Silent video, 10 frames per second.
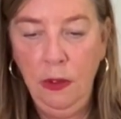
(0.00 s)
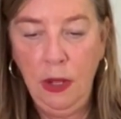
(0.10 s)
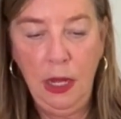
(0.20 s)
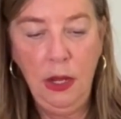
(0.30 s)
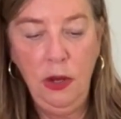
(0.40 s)

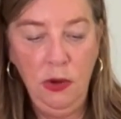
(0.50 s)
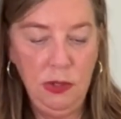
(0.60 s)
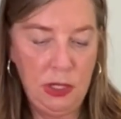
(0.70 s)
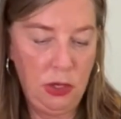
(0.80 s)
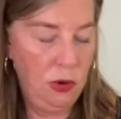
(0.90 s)
I
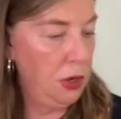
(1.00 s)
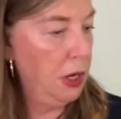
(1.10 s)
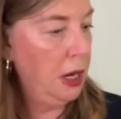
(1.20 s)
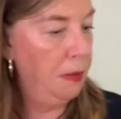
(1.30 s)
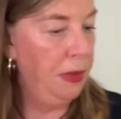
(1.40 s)
used a quarter
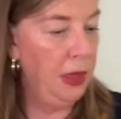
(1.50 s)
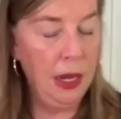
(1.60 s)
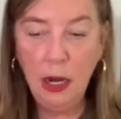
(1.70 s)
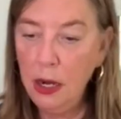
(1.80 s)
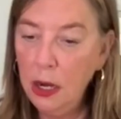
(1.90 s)
cup
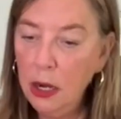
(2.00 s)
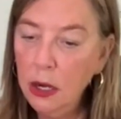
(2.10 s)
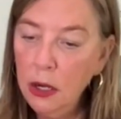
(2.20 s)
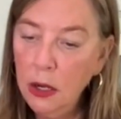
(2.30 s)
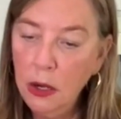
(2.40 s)
there.